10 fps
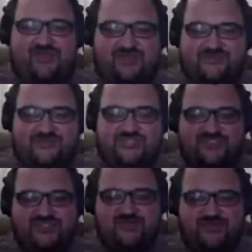like,
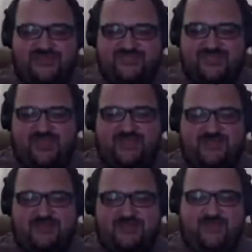just start these, like,
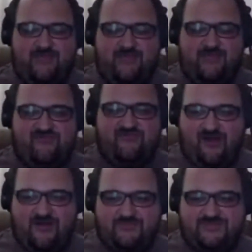hippie
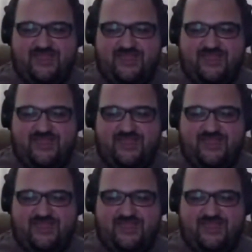farms,